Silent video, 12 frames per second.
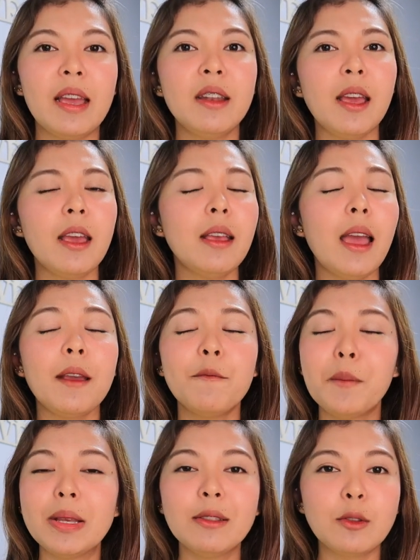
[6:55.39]
And
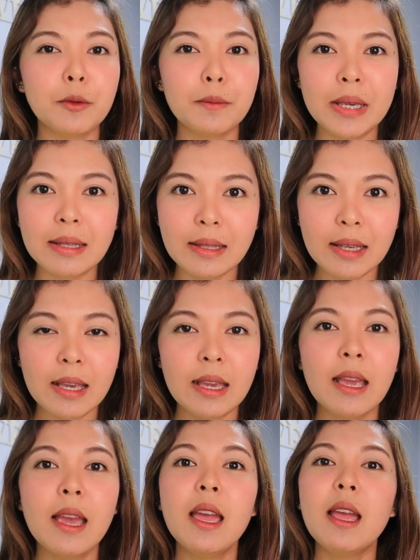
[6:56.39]
I've been so
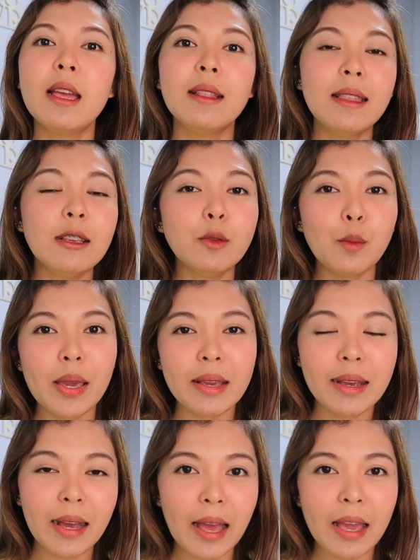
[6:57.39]
busy this
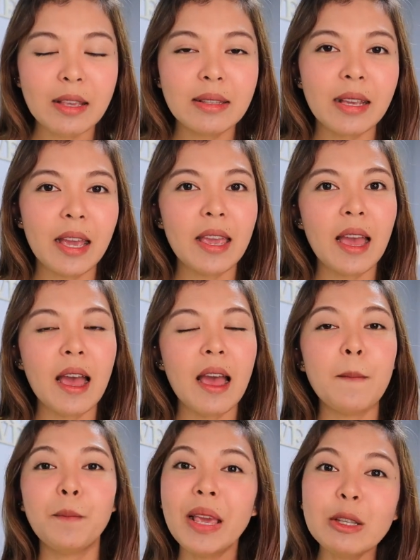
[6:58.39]
week, guys.
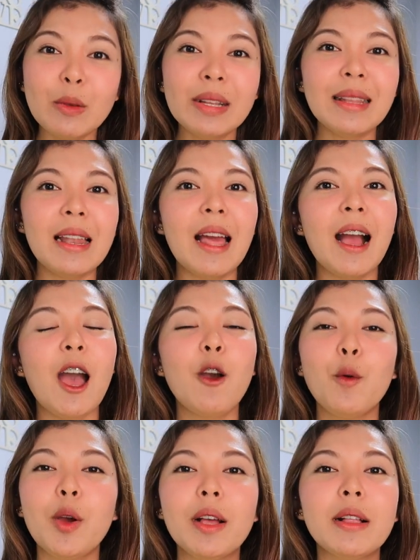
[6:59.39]
Kaya, next week na lang,
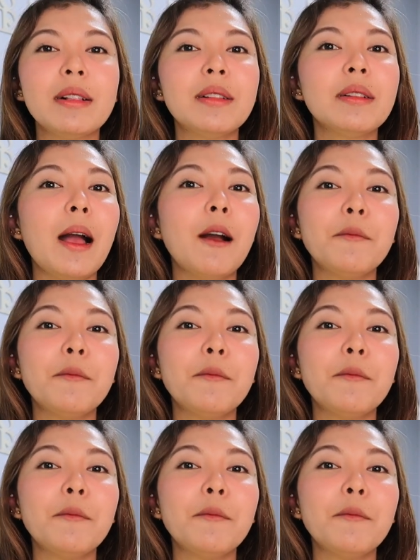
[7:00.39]
I will